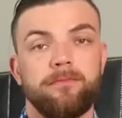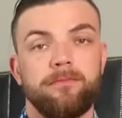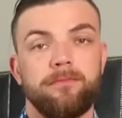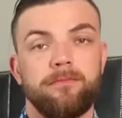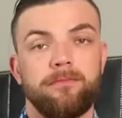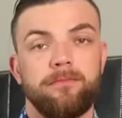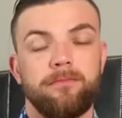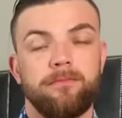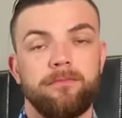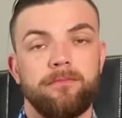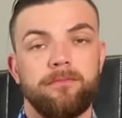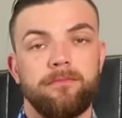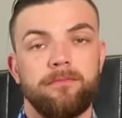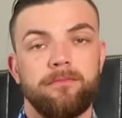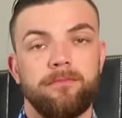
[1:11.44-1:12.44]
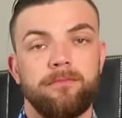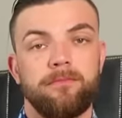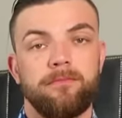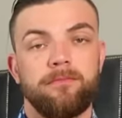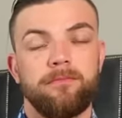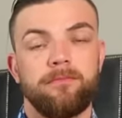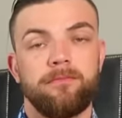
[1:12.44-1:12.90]

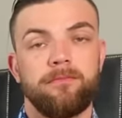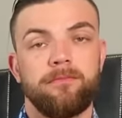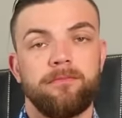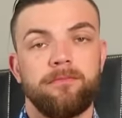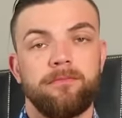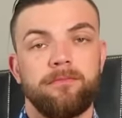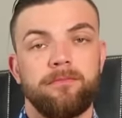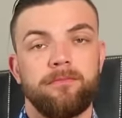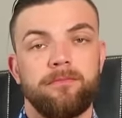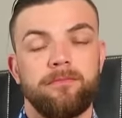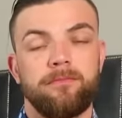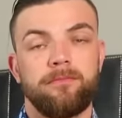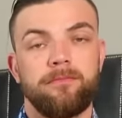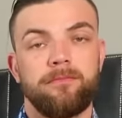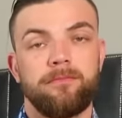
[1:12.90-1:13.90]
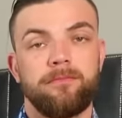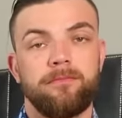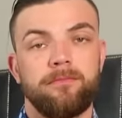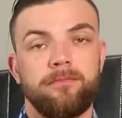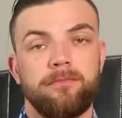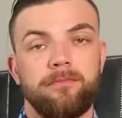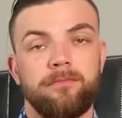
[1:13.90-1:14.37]

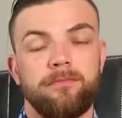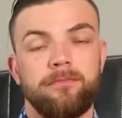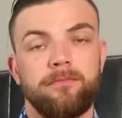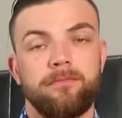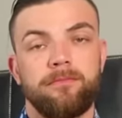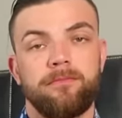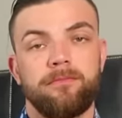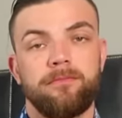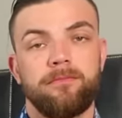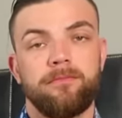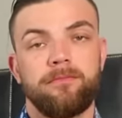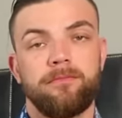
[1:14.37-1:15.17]
(not speaking)